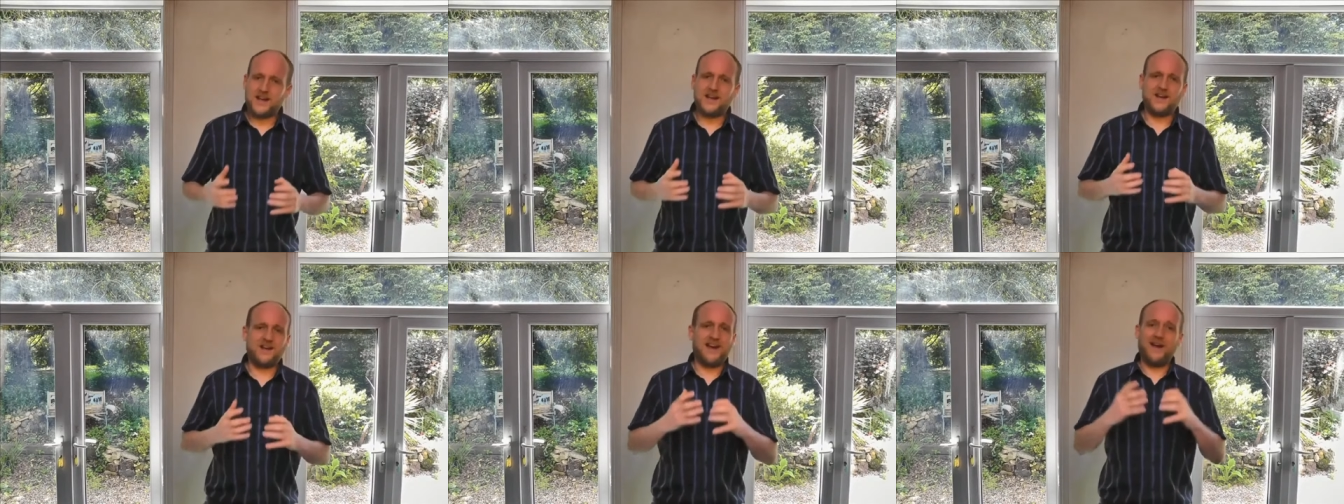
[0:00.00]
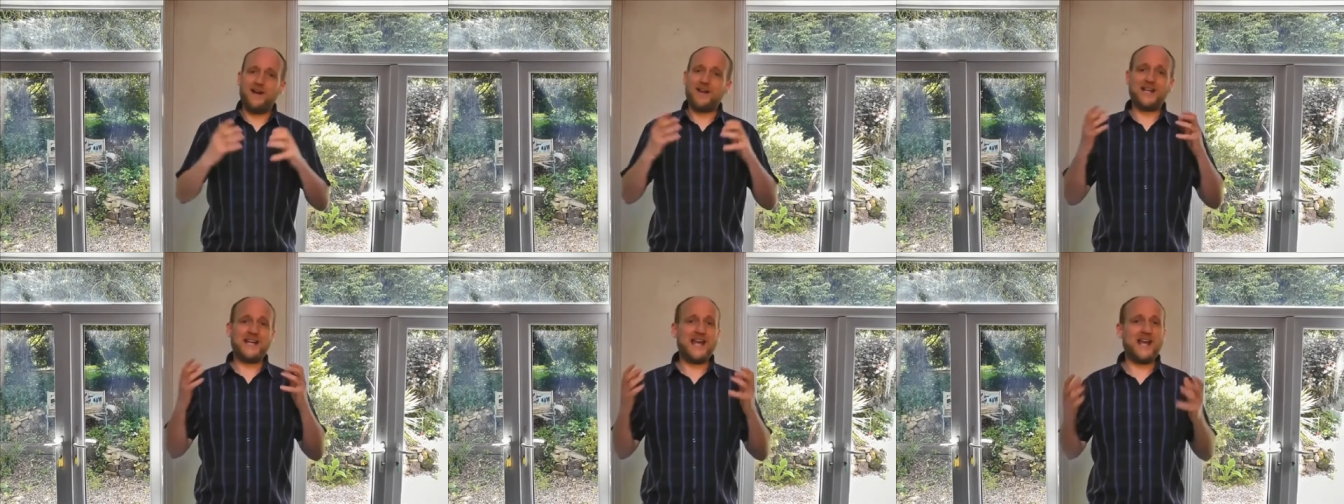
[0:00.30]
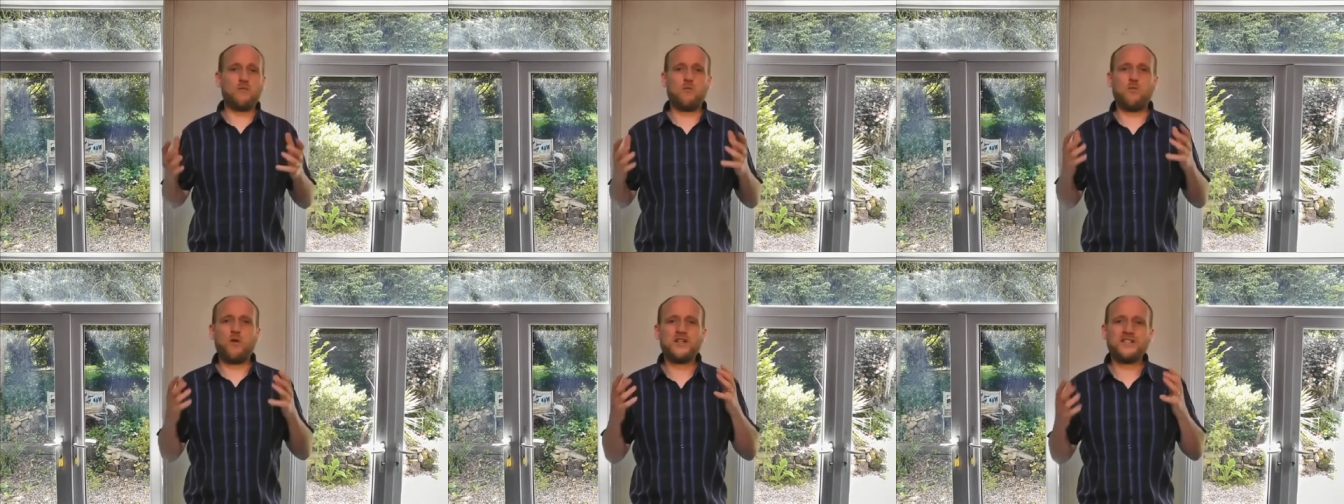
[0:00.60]
Uh, and
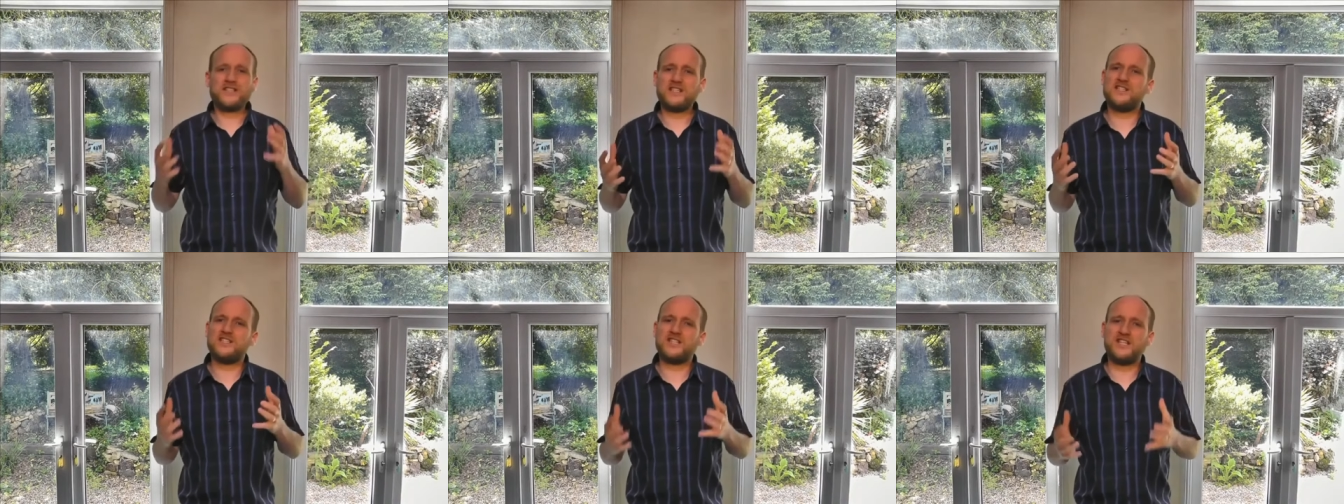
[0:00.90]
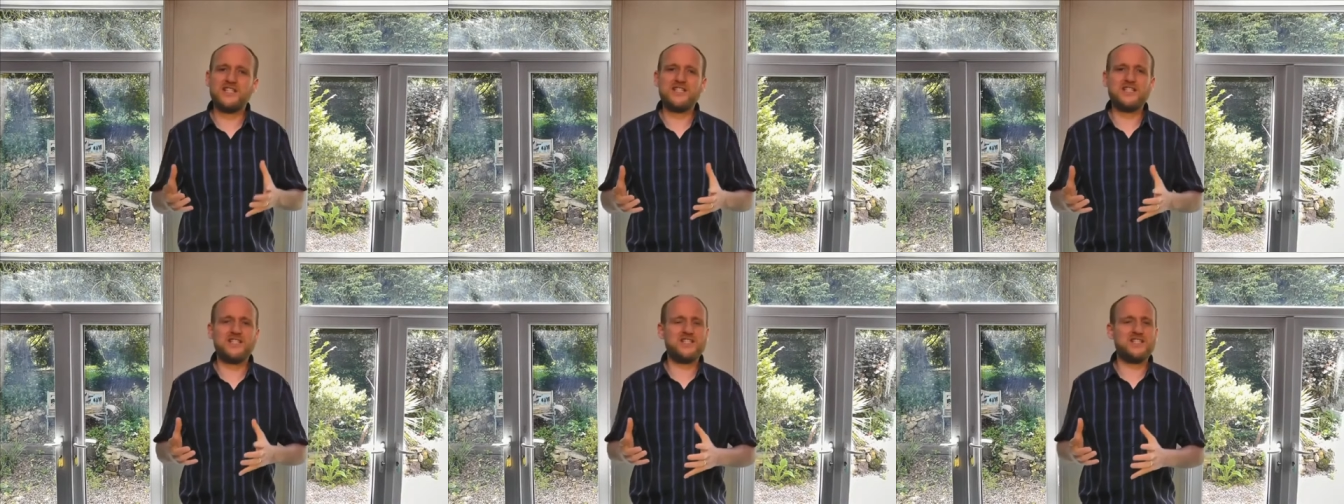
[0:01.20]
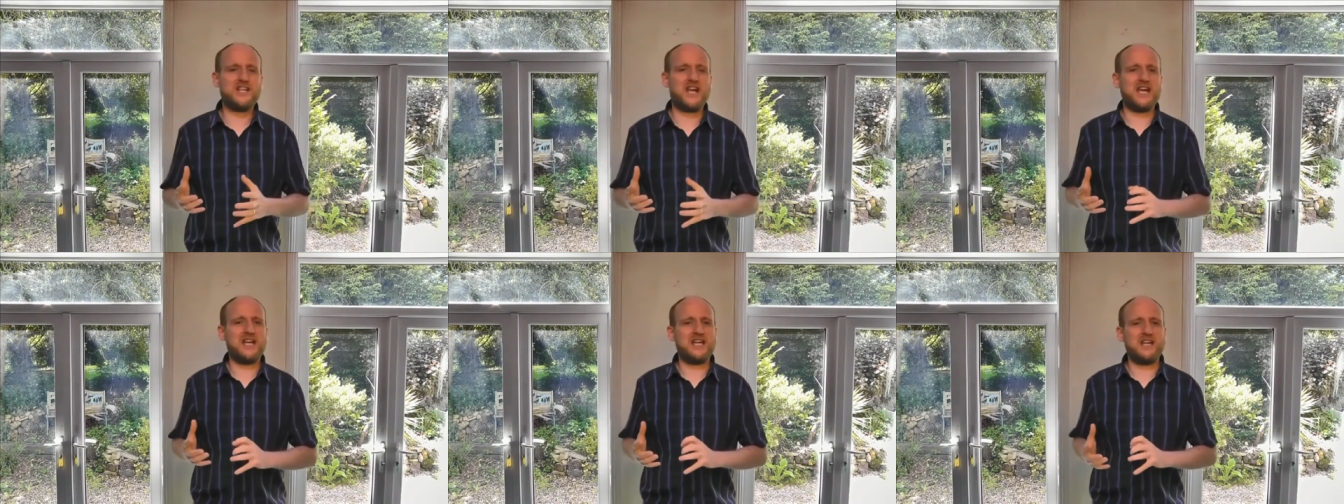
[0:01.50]
again, what did Jesus
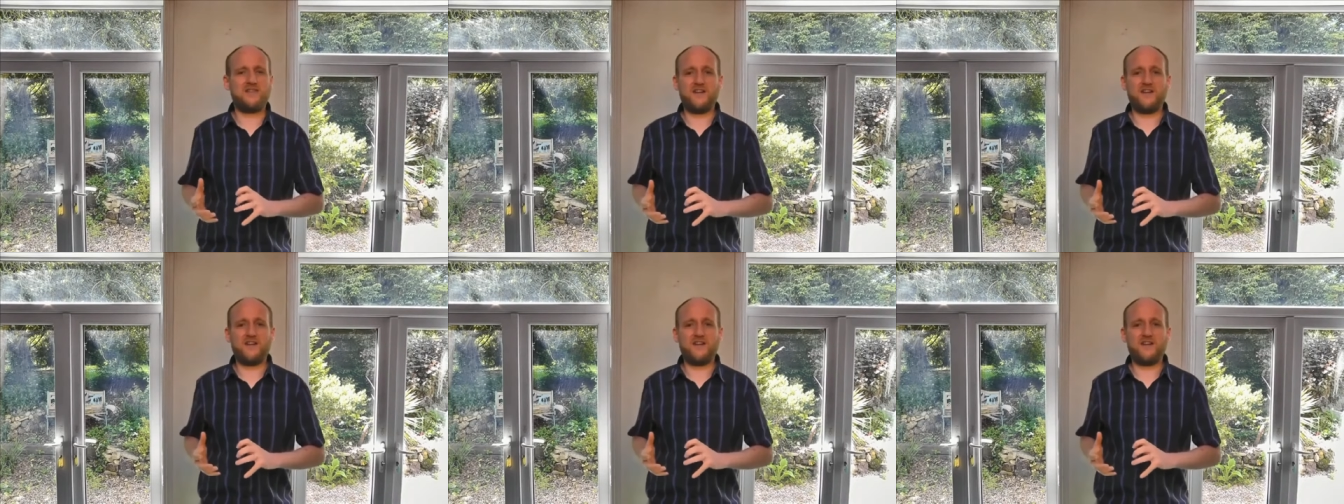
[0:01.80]
say?